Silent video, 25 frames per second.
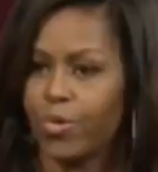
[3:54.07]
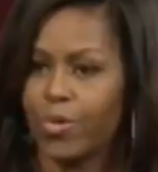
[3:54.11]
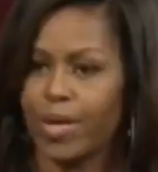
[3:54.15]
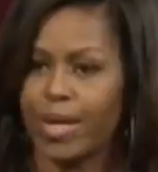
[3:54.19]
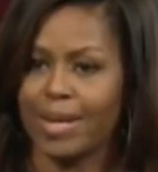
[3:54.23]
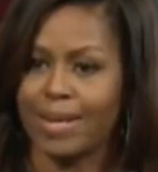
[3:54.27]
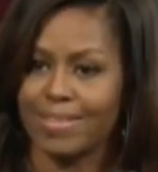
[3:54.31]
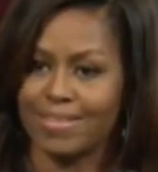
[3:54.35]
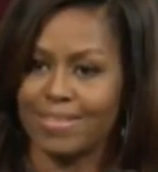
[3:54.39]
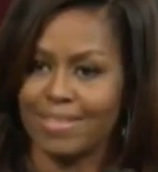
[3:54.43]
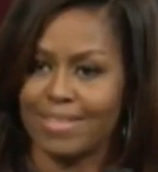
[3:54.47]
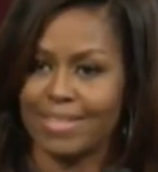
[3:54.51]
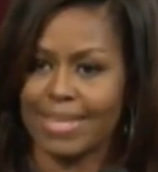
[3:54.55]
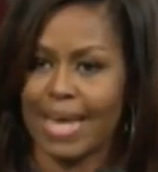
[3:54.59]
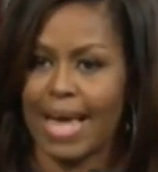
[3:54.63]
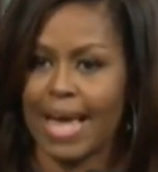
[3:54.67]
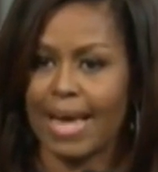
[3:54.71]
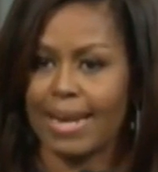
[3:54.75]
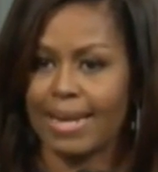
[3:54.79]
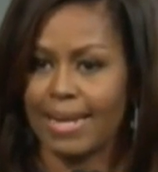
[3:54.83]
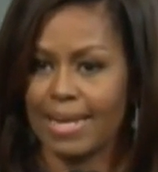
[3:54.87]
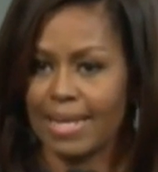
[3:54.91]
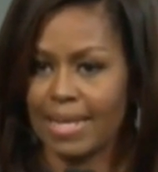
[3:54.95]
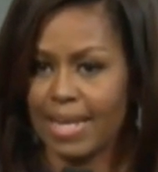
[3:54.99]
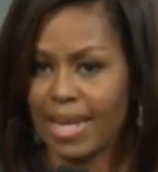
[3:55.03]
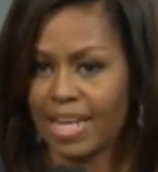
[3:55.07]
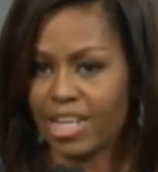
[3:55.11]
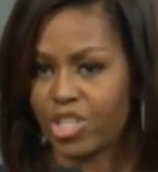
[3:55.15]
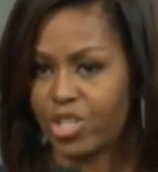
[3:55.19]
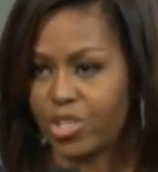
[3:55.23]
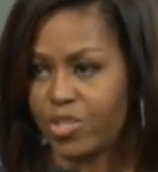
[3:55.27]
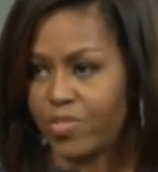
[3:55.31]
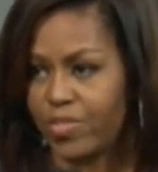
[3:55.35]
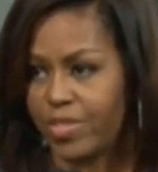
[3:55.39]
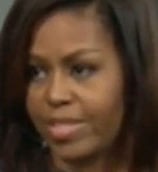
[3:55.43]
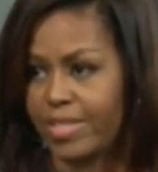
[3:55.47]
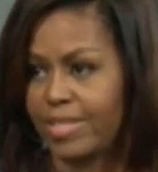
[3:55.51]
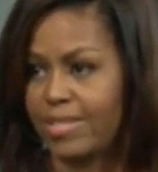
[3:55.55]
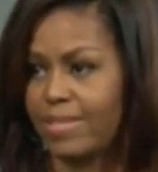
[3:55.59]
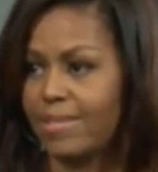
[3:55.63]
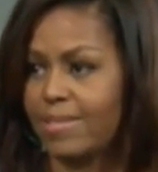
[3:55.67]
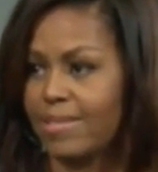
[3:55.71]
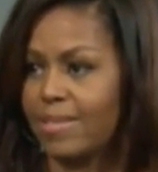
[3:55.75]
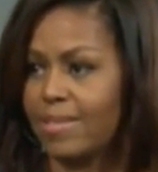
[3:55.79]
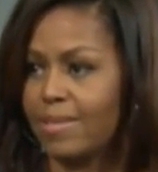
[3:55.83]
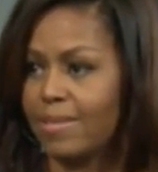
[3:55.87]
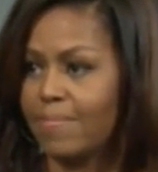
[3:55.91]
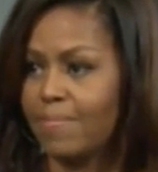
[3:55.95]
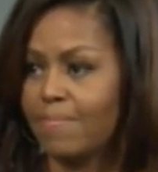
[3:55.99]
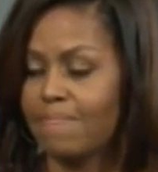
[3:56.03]
in a sad election
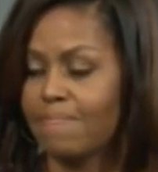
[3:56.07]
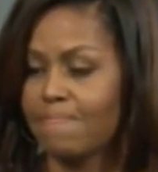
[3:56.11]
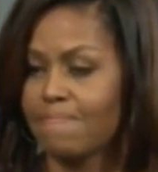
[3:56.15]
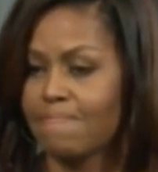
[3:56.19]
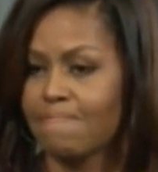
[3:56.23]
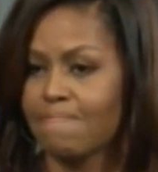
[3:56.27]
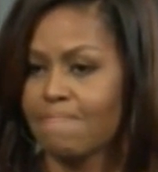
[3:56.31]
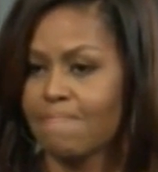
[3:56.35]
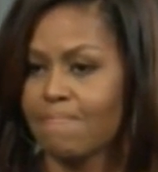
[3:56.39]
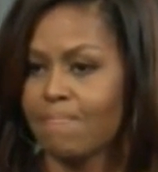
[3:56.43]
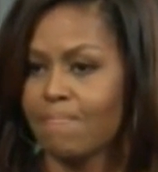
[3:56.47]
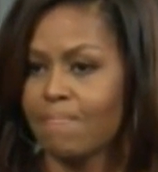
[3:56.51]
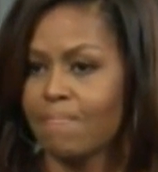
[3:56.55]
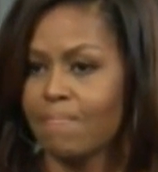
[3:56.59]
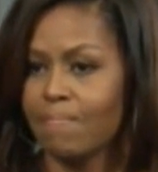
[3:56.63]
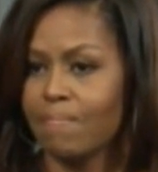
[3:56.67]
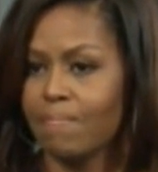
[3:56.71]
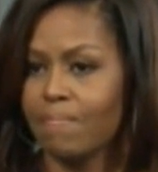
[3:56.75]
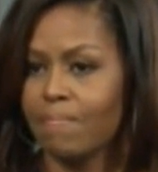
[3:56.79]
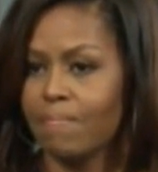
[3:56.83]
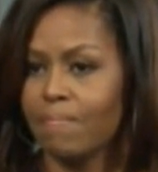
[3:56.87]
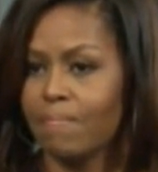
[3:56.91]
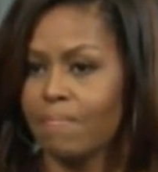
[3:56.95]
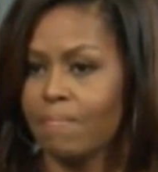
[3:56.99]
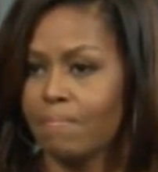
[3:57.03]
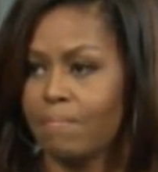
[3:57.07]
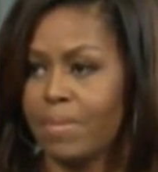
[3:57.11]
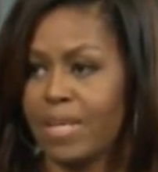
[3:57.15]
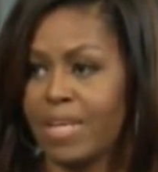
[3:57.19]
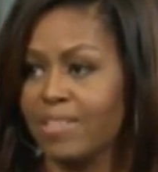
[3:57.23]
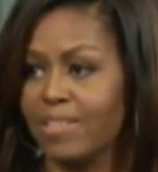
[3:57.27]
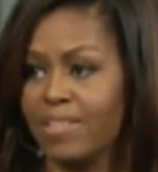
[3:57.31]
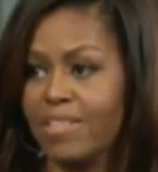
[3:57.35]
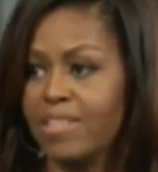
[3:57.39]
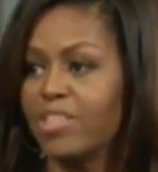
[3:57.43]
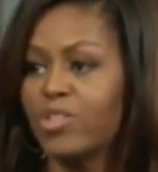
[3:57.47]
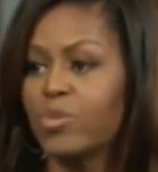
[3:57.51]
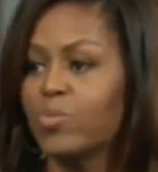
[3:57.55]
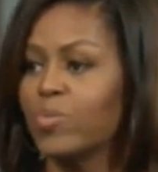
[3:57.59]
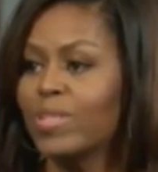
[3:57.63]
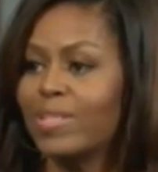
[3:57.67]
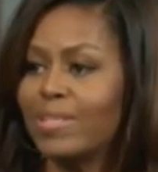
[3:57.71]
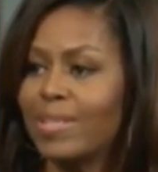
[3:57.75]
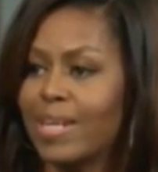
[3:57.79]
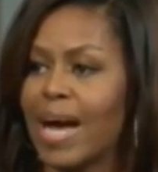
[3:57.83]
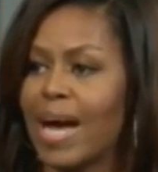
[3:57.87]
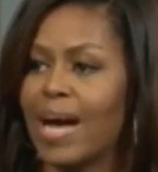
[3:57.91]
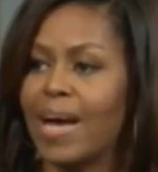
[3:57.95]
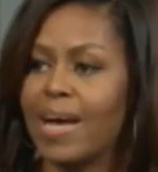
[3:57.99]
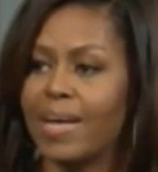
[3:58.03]
season. Because this was
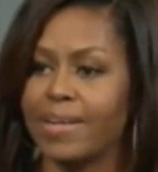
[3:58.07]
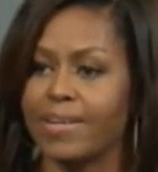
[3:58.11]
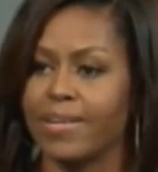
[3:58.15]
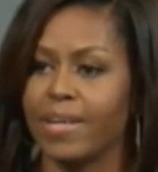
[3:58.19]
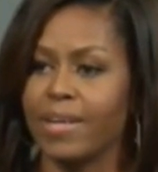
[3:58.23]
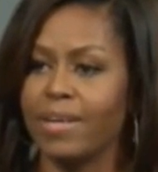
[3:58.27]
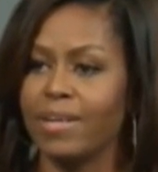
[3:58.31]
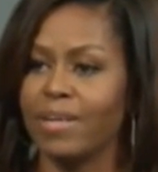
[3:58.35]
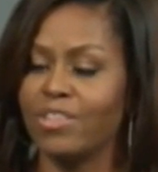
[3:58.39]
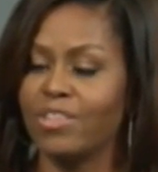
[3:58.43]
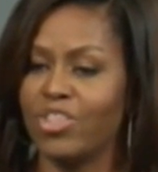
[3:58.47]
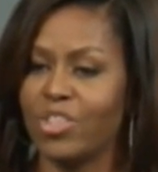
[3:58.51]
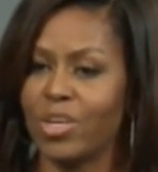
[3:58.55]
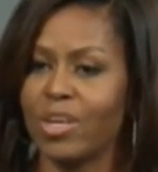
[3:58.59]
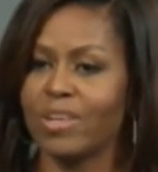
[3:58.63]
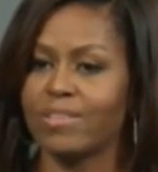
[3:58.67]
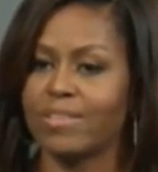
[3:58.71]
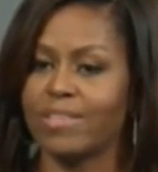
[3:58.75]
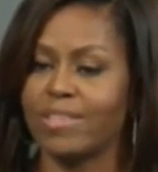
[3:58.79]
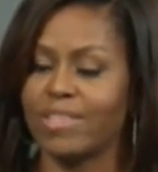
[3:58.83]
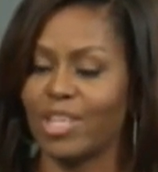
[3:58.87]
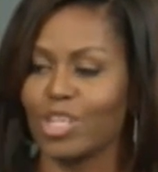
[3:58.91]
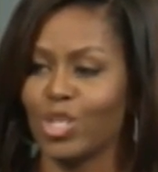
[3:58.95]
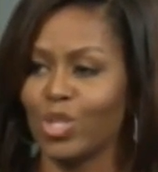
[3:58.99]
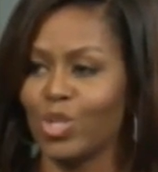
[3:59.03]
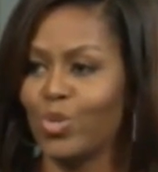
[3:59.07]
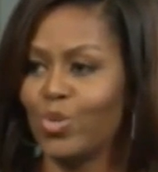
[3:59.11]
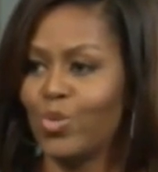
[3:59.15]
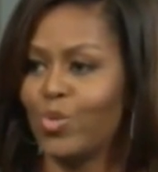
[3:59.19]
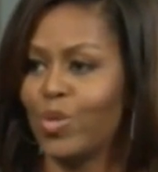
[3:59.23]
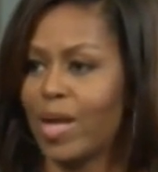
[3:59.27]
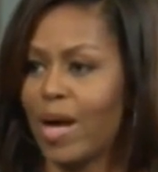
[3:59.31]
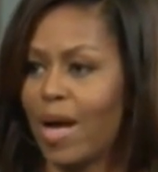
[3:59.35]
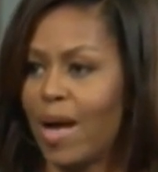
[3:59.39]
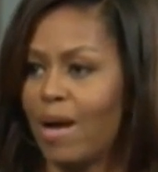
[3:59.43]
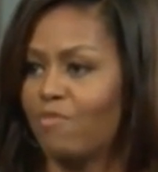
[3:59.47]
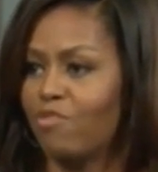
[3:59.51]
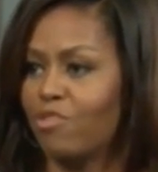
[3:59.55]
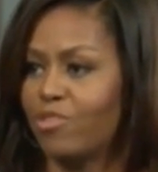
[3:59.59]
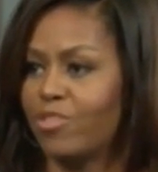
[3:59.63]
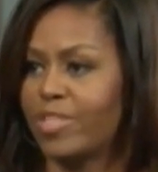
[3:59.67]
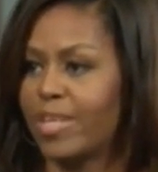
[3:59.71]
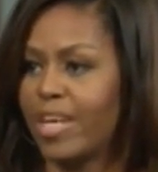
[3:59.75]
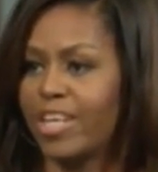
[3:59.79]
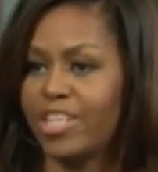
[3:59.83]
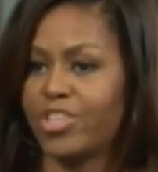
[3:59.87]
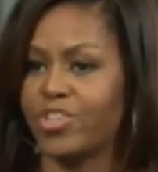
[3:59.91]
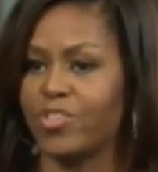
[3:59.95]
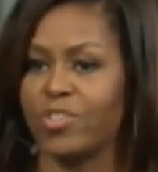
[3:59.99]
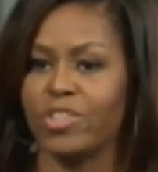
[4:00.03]
not just a lewd
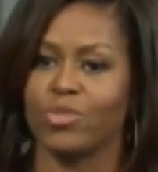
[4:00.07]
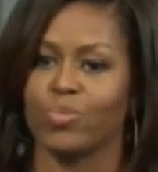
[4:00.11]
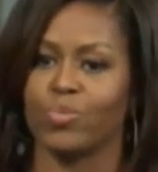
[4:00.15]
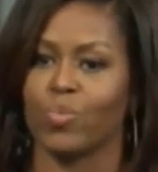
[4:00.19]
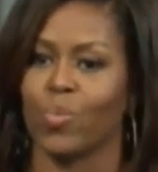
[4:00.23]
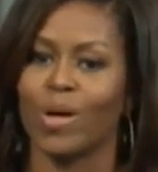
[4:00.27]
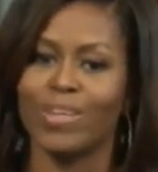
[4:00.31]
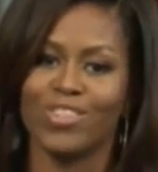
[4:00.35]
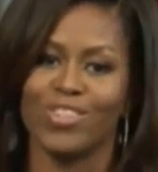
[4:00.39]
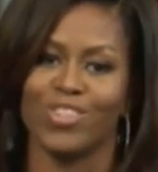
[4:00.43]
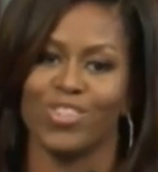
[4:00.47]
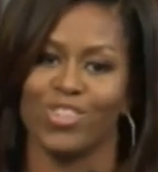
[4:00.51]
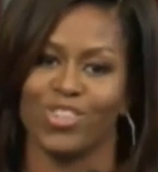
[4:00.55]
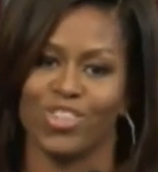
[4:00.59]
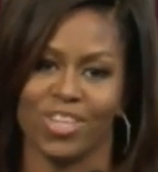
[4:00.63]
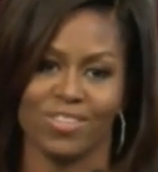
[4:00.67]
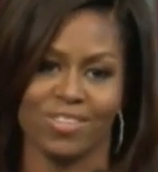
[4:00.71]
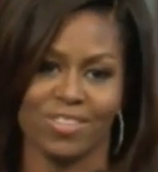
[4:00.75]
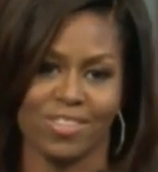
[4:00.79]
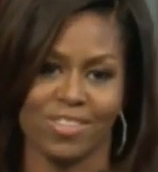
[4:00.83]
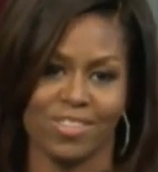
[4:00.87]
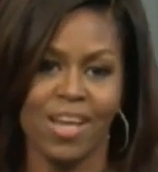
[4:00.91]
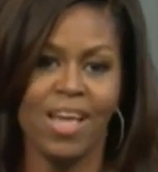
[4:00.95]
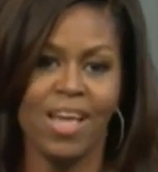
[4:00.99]
conversation. This wasn't just